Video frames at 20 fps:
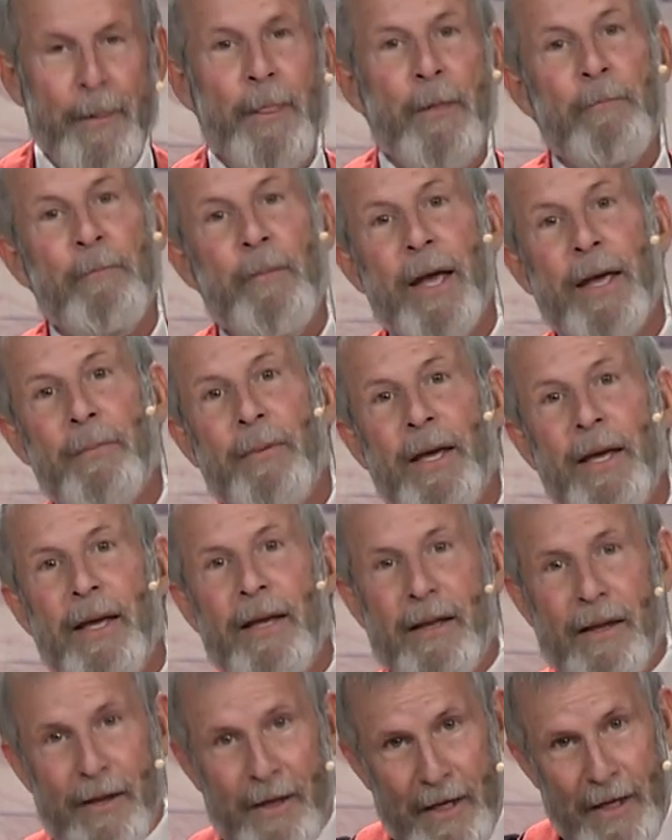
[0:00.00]

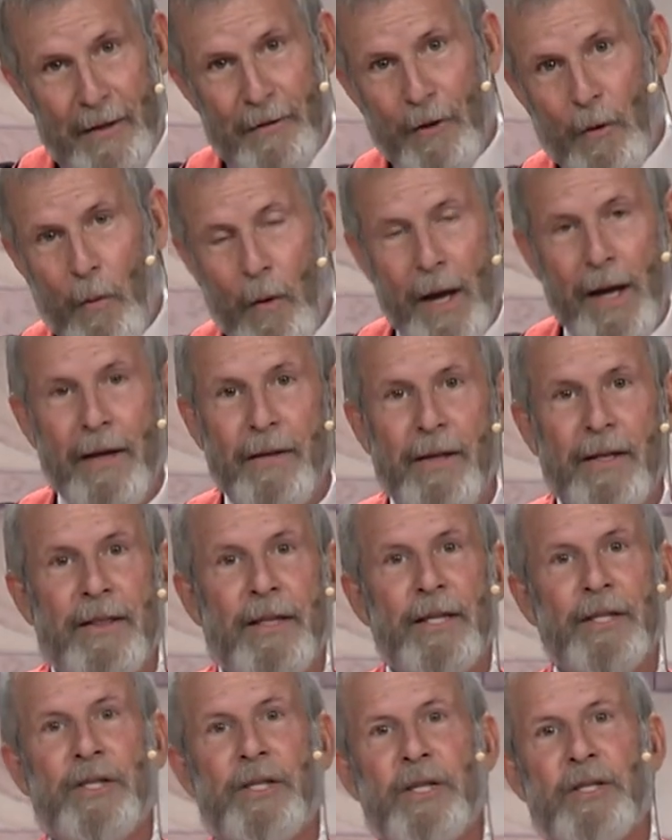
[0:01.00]
Maybe in the way that
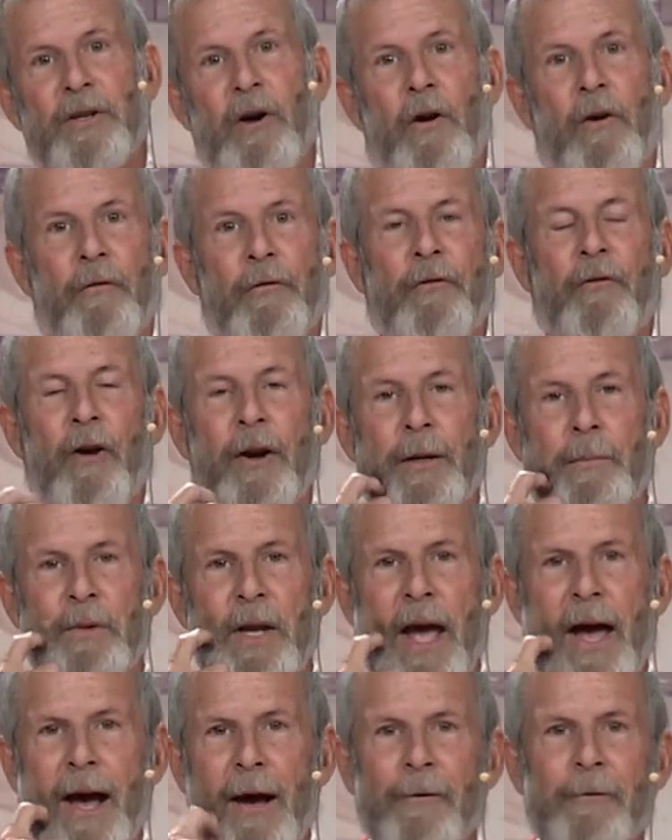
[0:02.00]
this is all framed
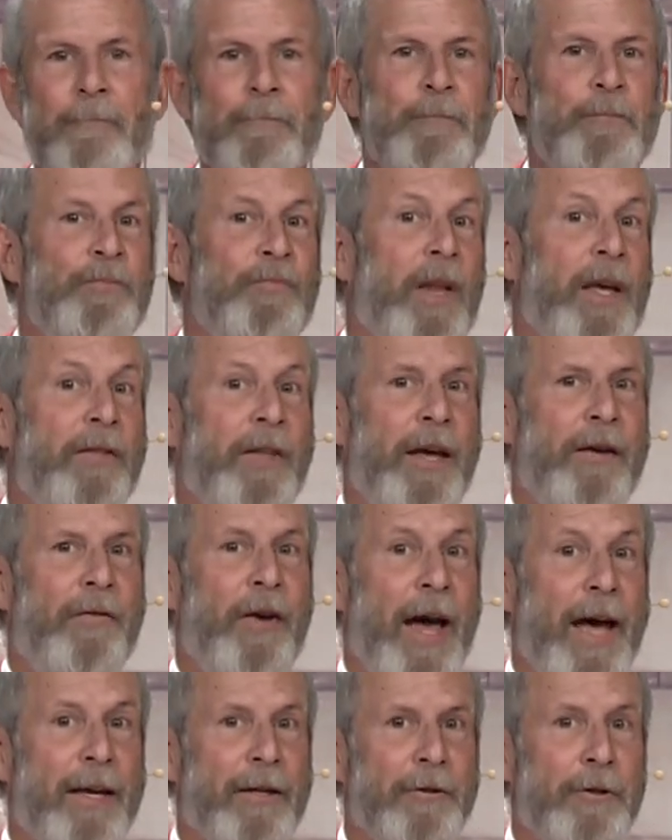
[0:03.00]
out, they've
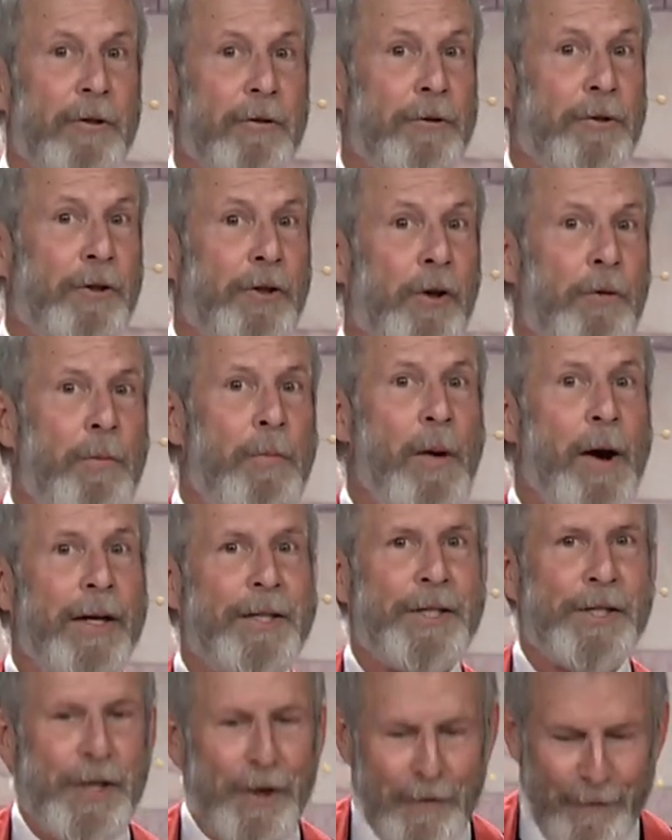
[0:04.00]
had a little too
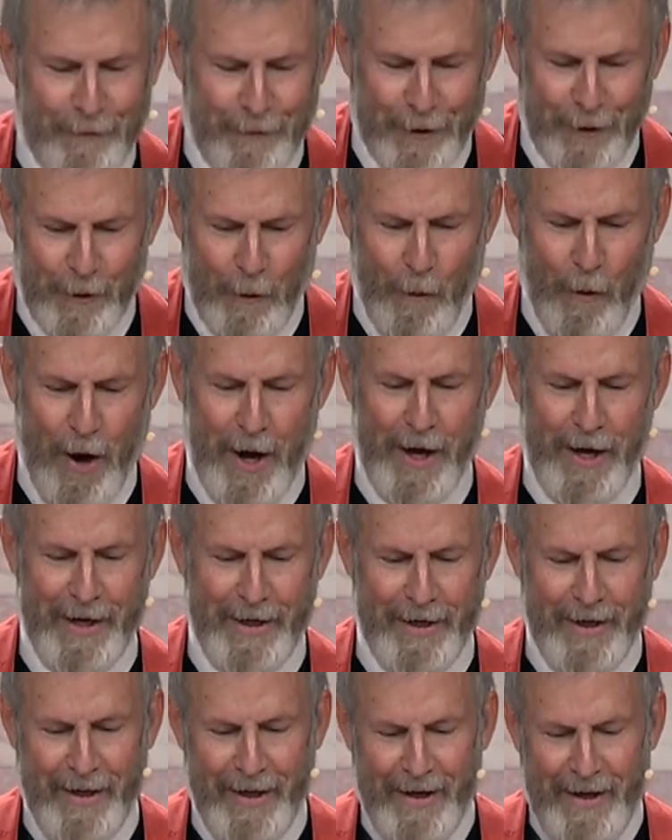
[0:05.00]
much of the
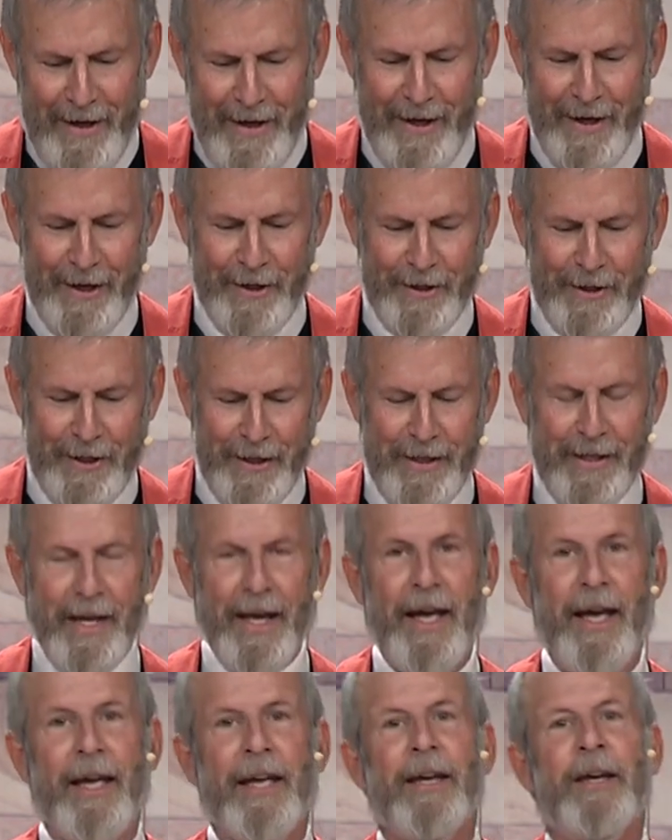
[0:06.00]
wine
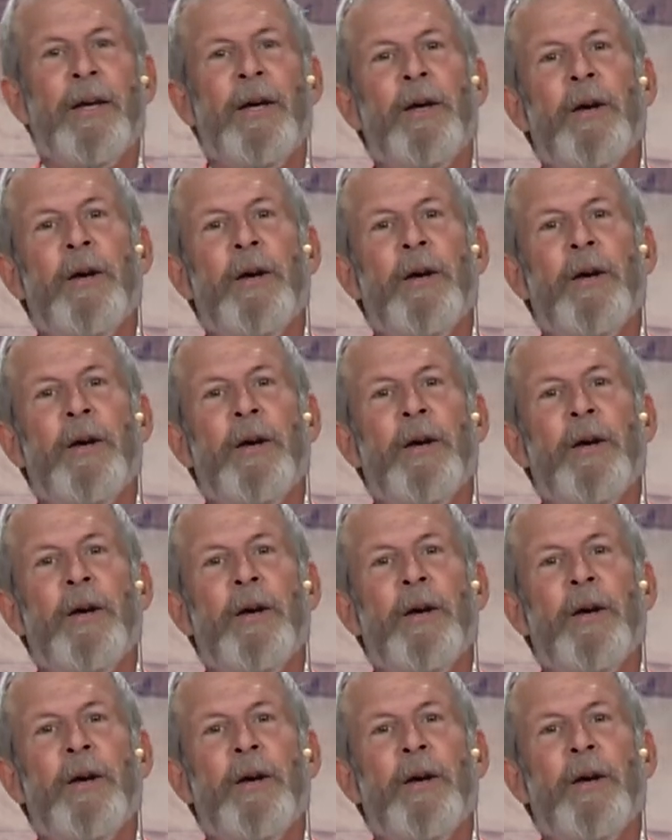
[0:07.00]
today.